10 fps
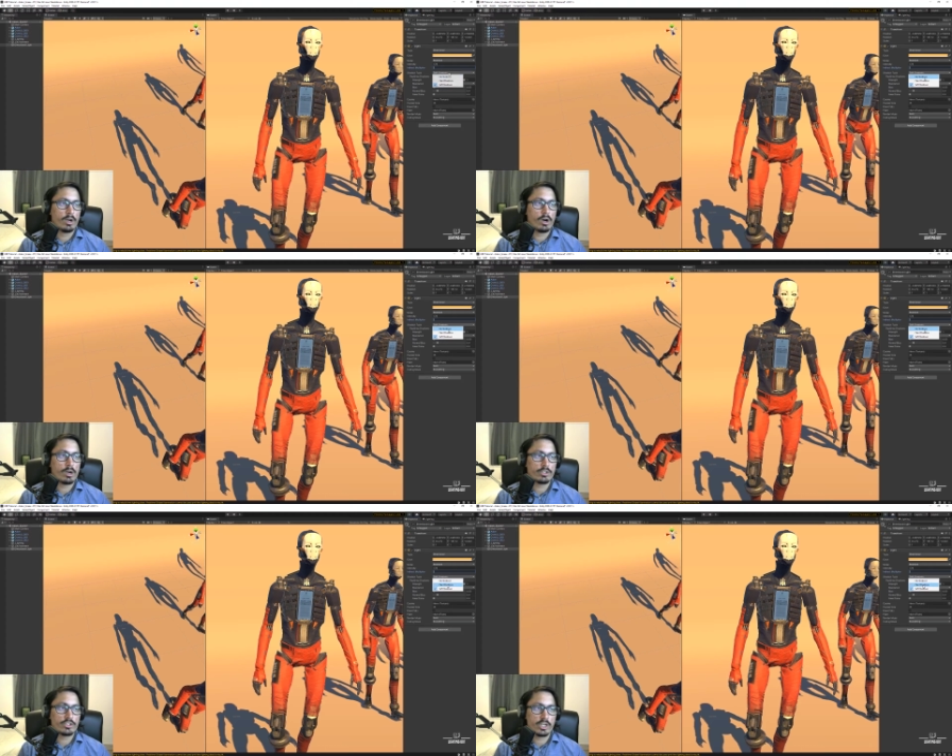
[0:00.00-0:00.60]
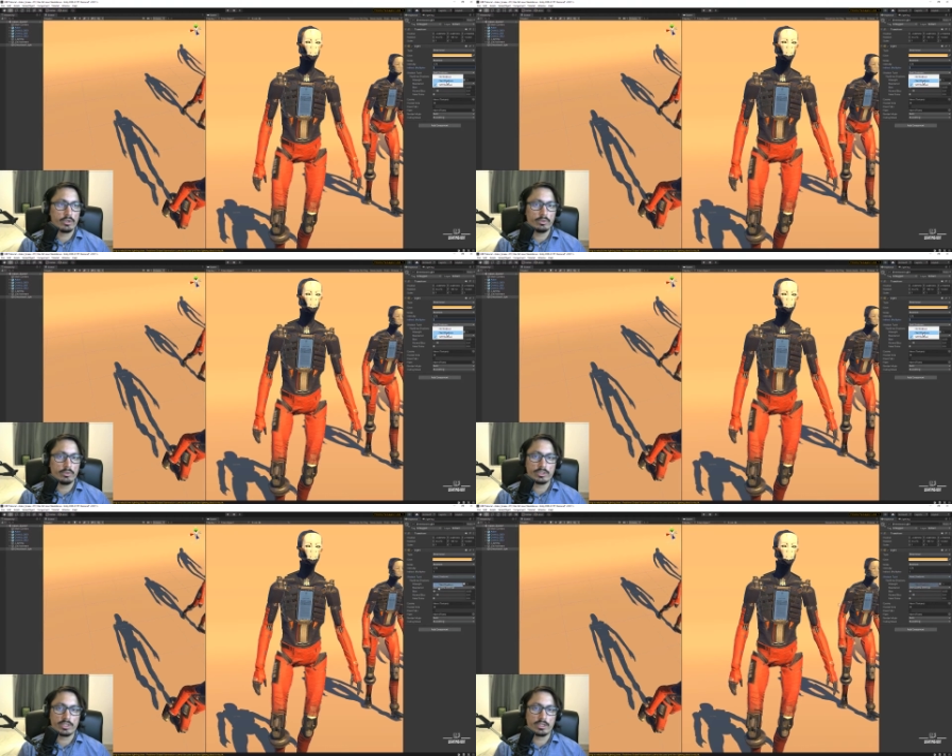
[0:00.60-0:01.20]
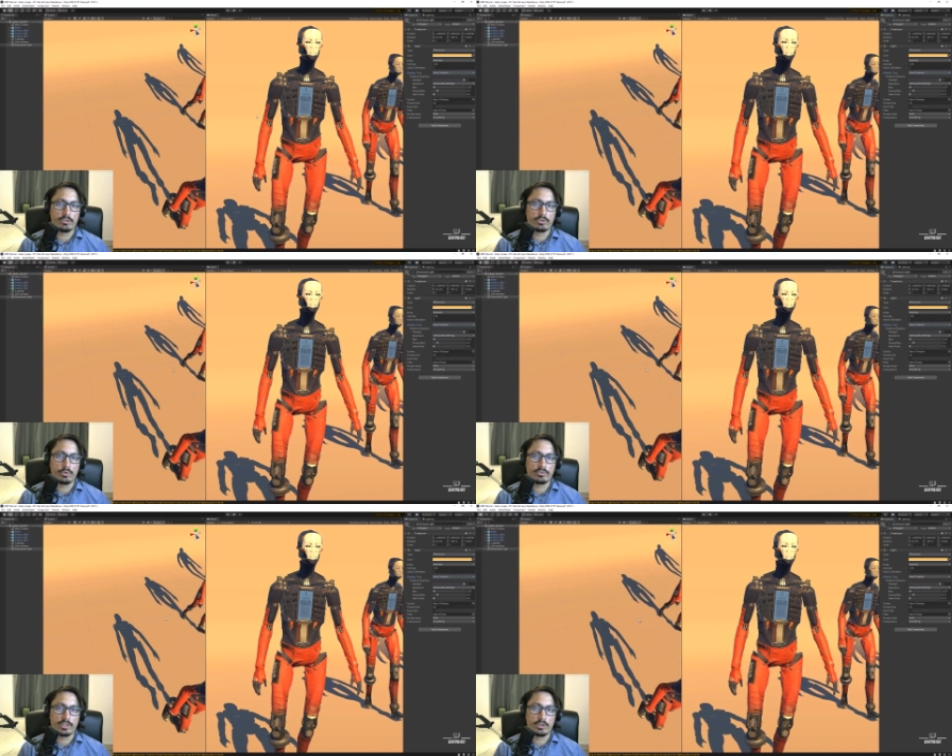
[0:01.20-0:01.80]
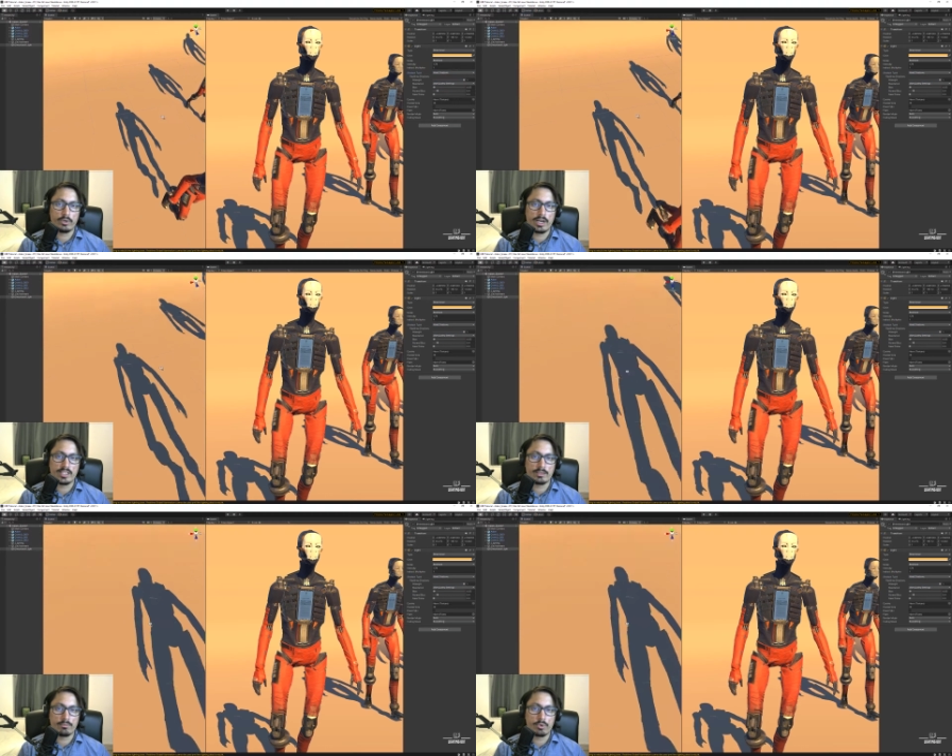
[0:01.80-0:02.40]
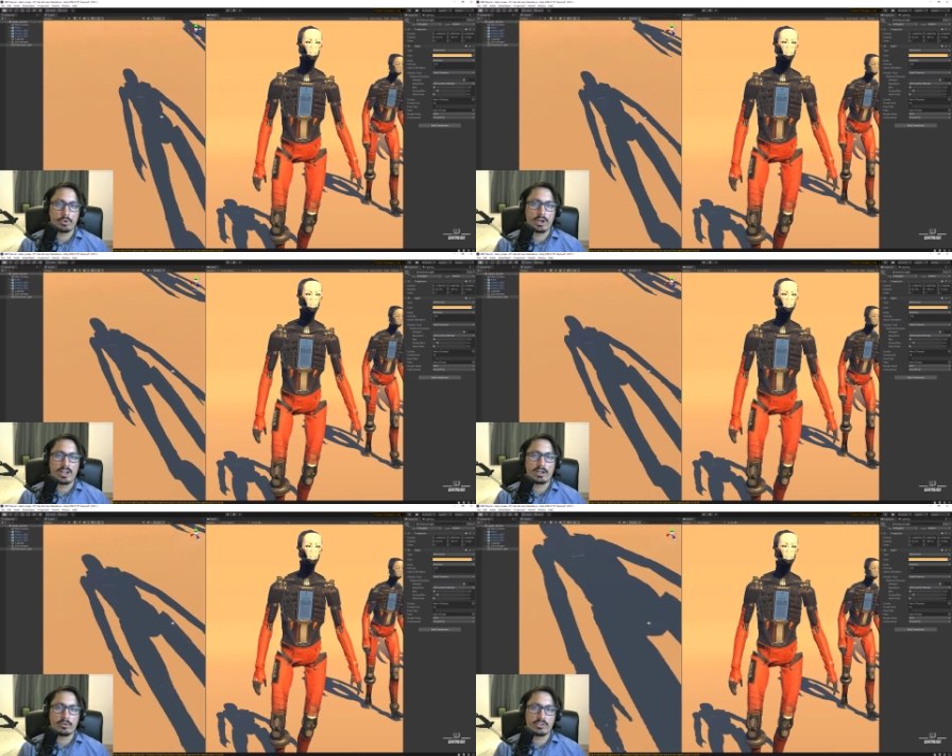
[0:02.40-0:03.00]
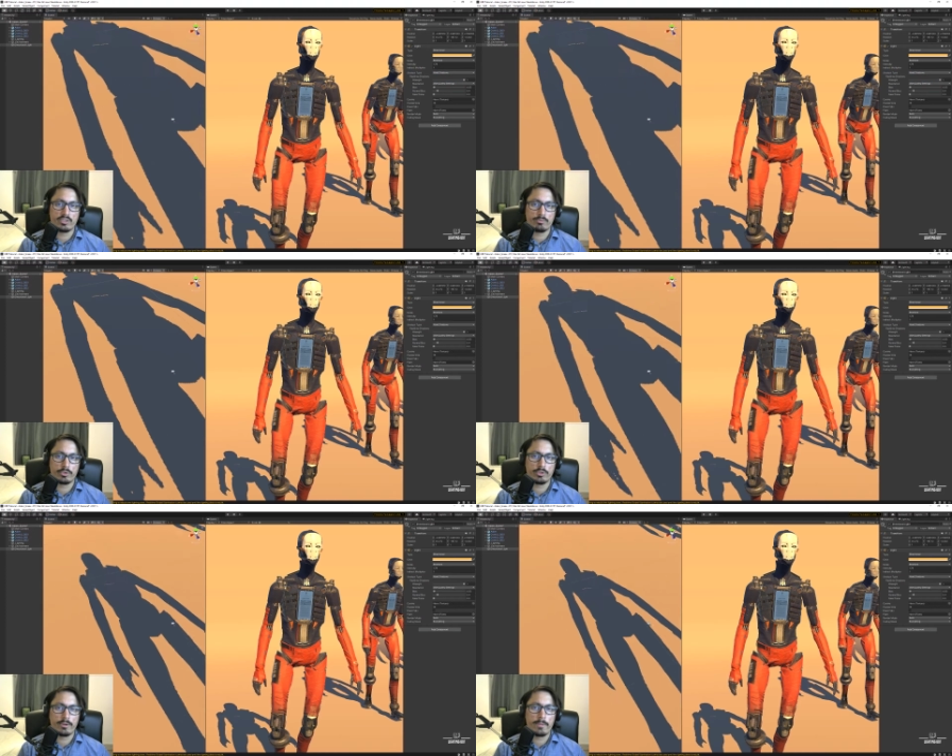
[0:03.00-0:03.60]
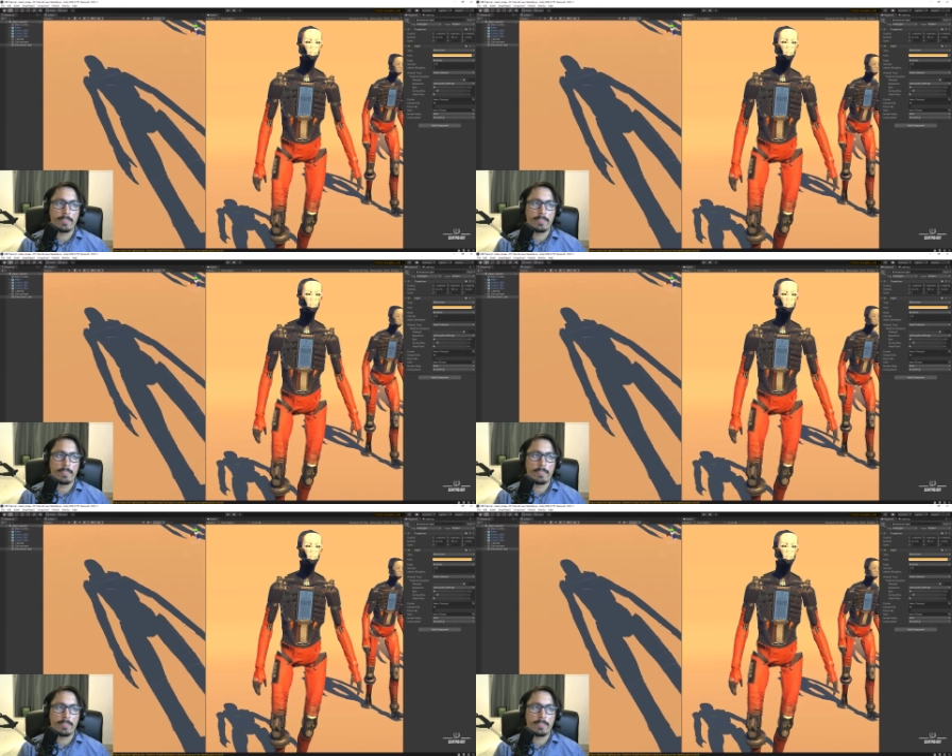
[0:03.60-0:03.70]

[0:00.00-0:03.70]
Hard shadow instead of soft shadow has a more crisper